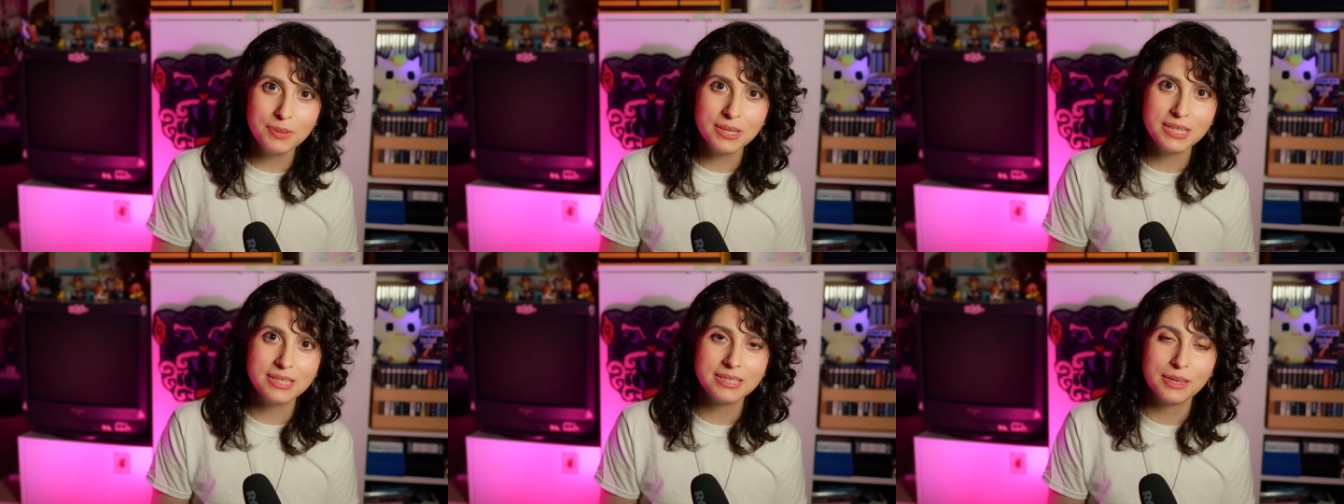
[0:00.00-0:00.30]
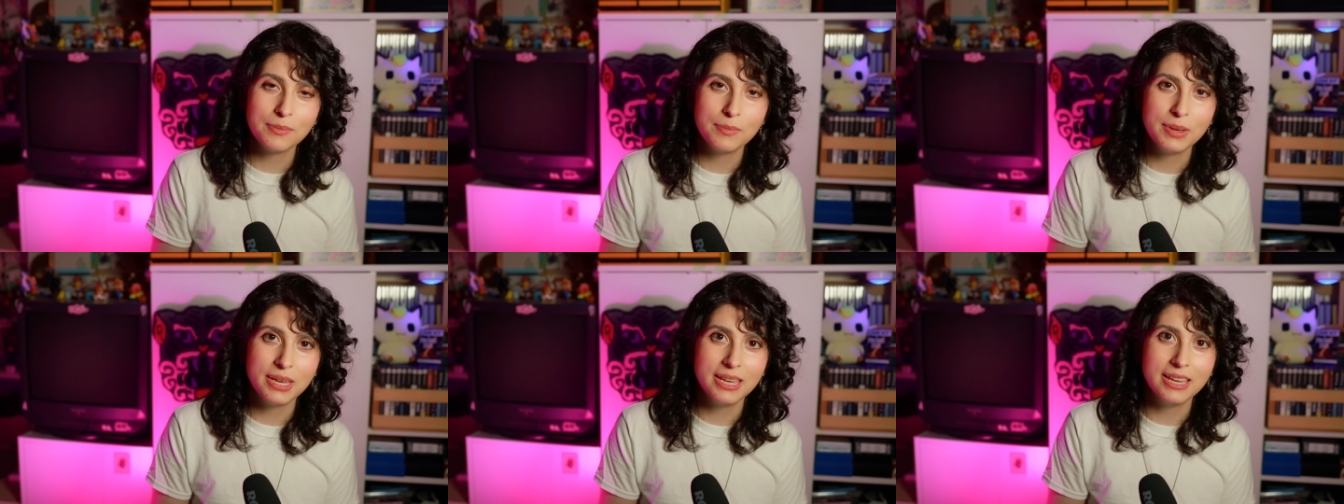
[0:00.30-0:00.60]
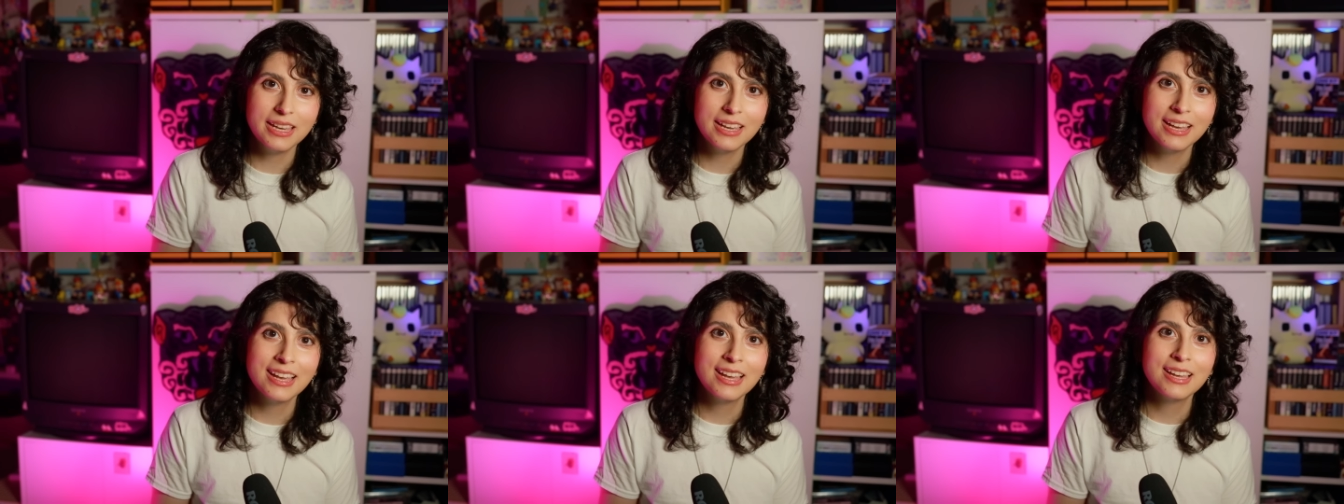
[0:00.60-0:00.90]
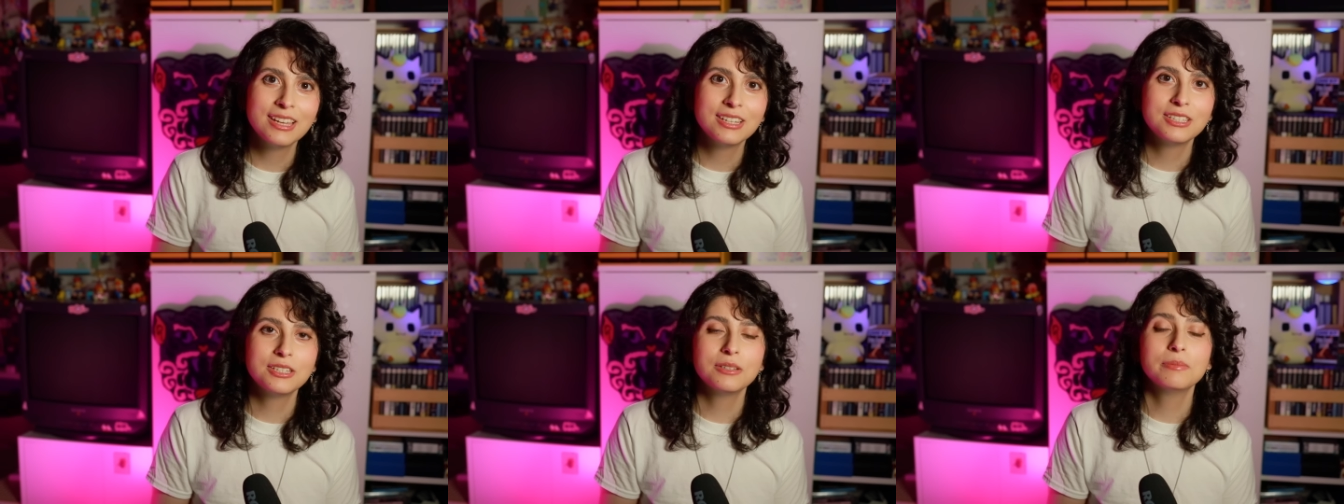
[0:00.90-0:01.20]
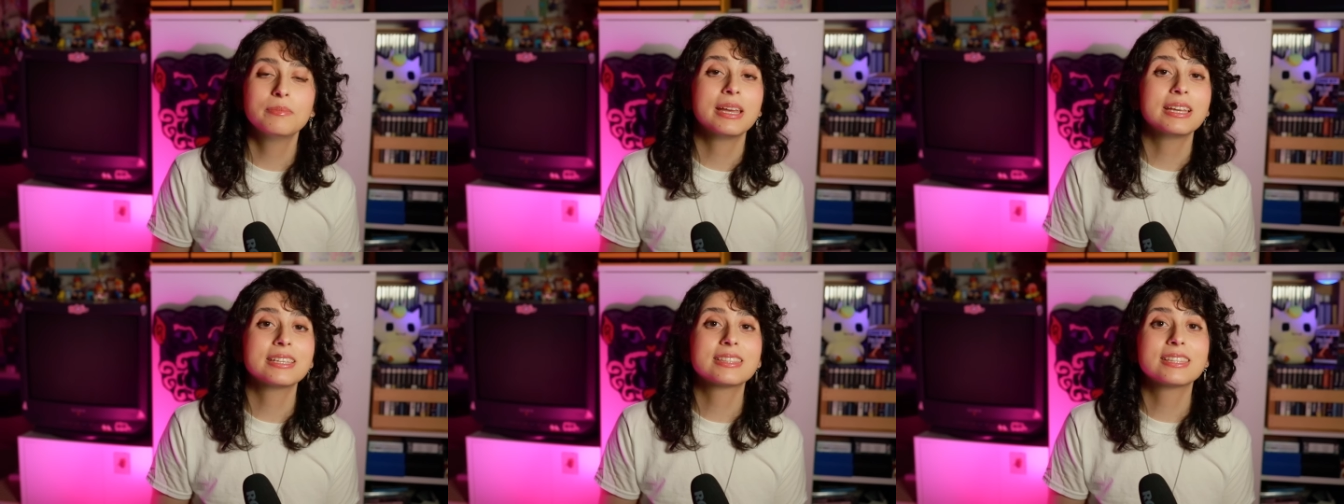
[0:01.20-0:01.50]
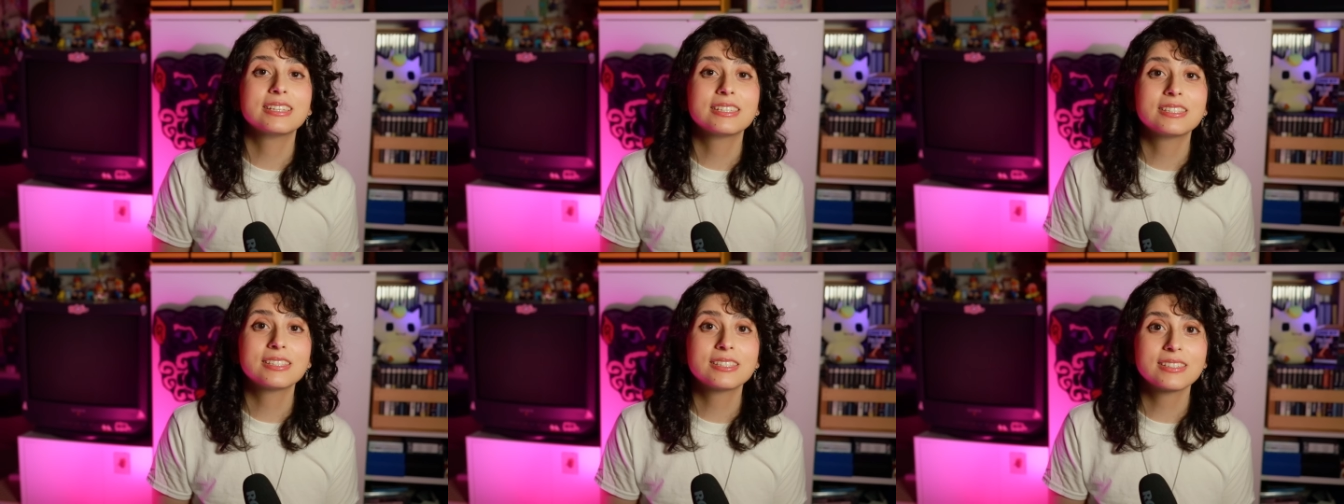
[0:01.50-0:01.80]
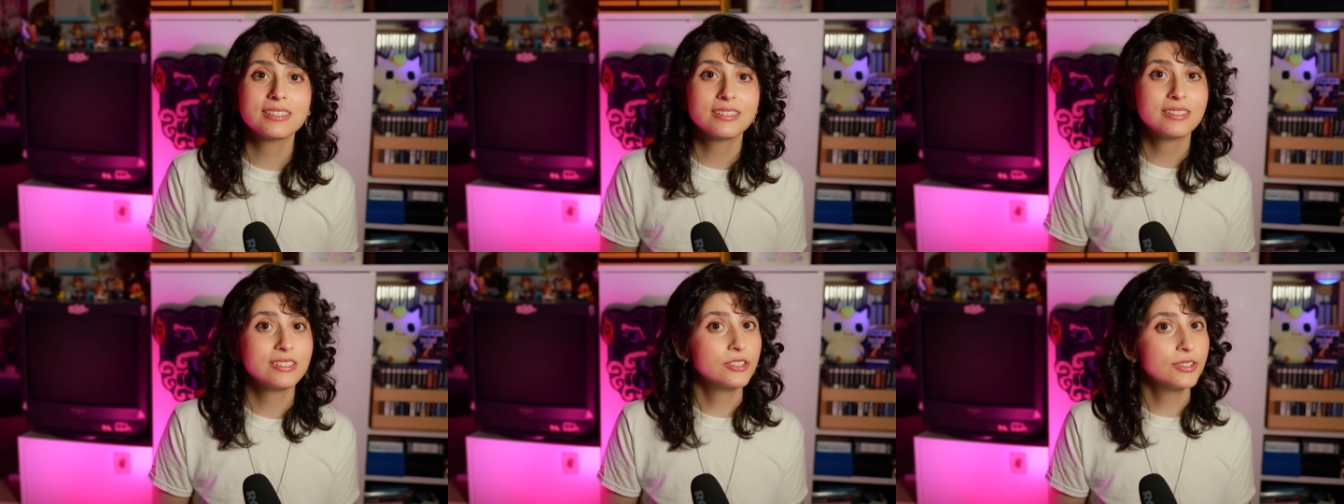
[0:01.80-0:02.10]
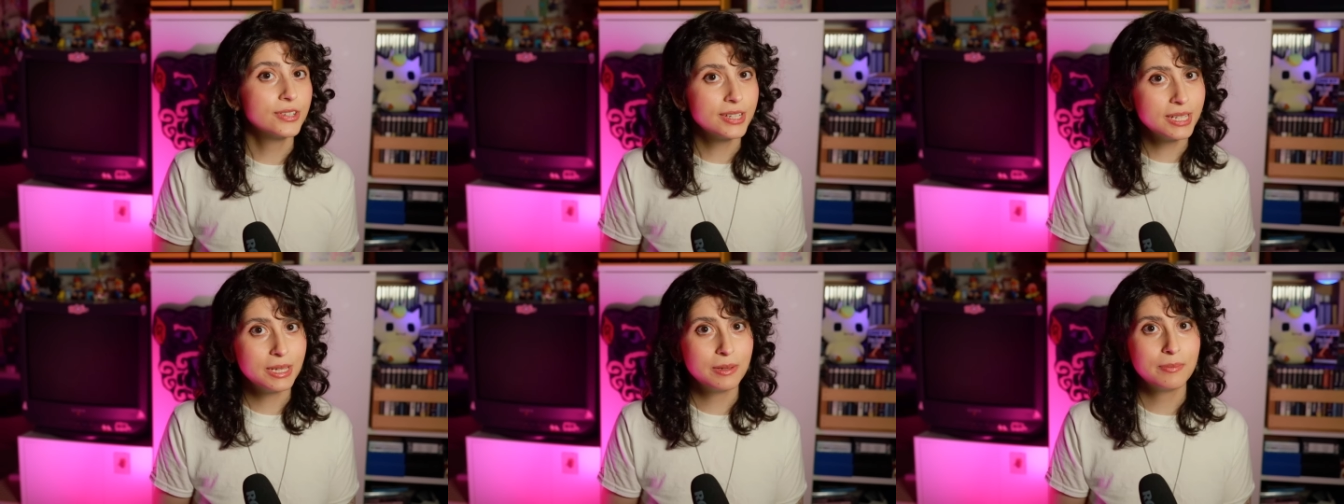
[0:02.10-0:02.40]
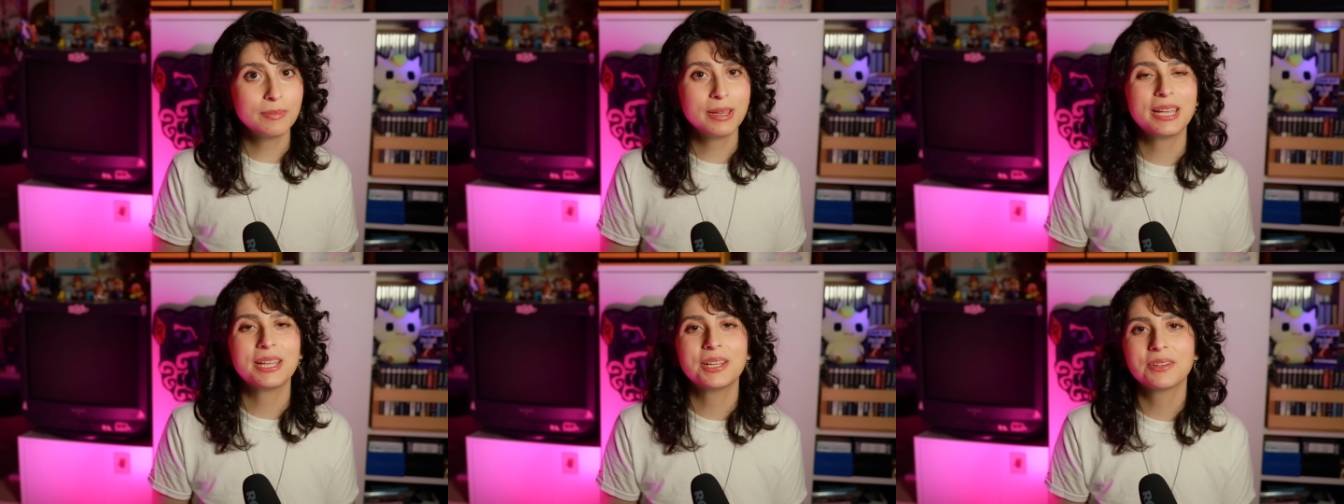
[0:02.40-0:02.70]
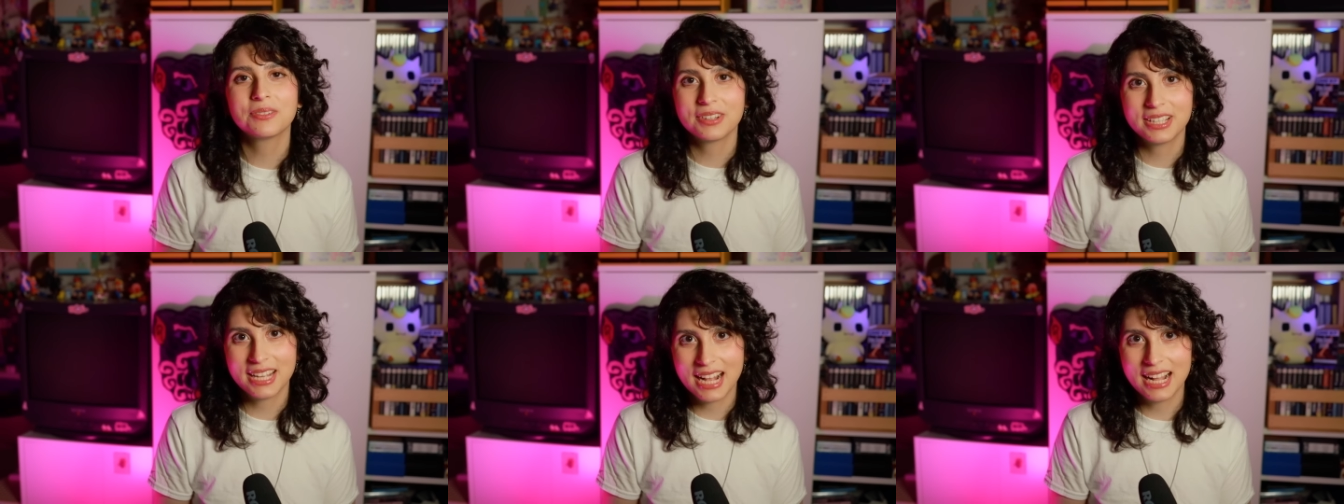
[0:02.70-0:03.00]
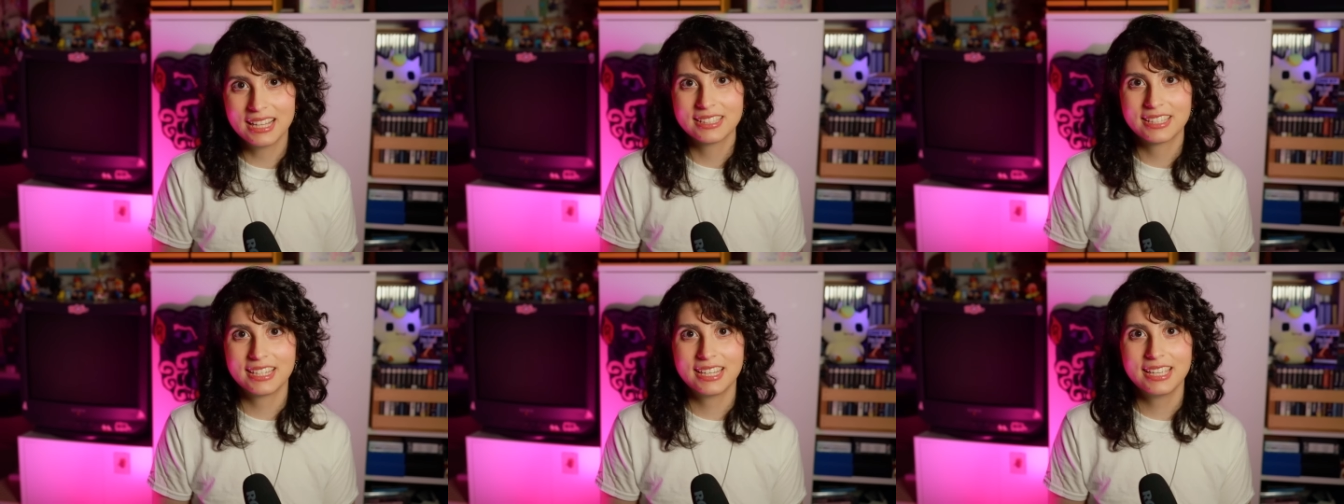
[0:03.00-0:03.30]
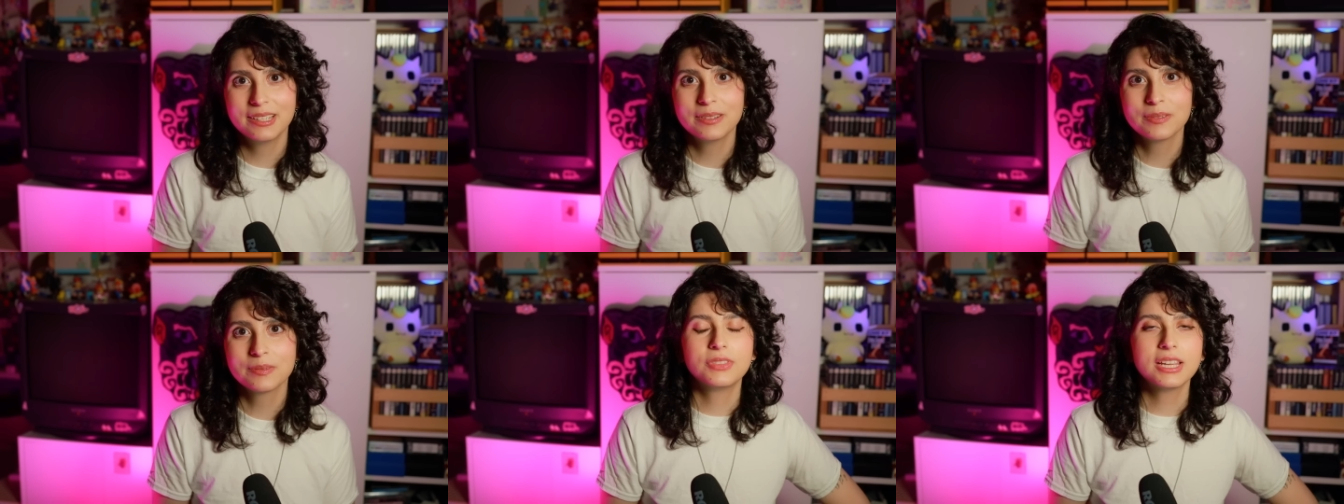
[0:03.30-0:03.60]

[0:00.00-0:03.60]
PCB to make this dream a reality.